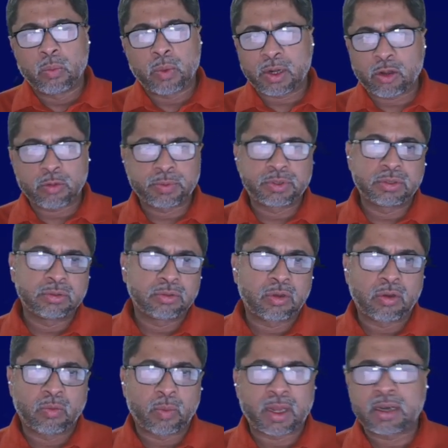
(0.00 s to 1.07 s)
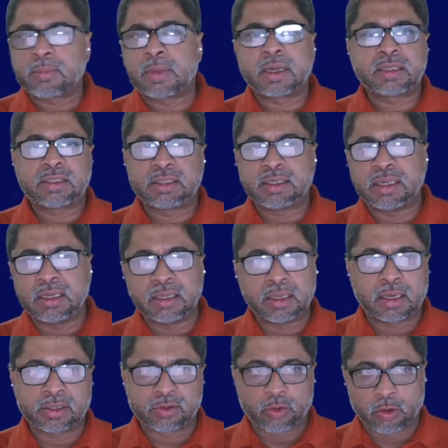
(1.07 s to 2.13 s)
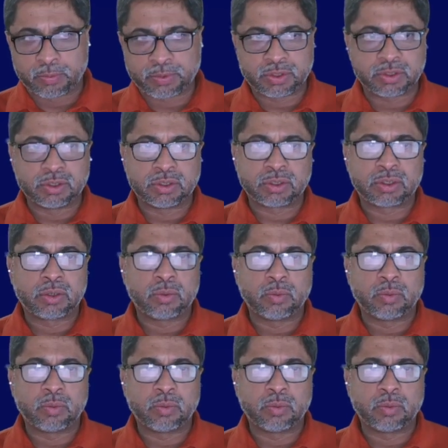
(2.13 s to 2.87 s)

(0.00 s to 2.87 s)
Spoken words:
One option, or one among the other options,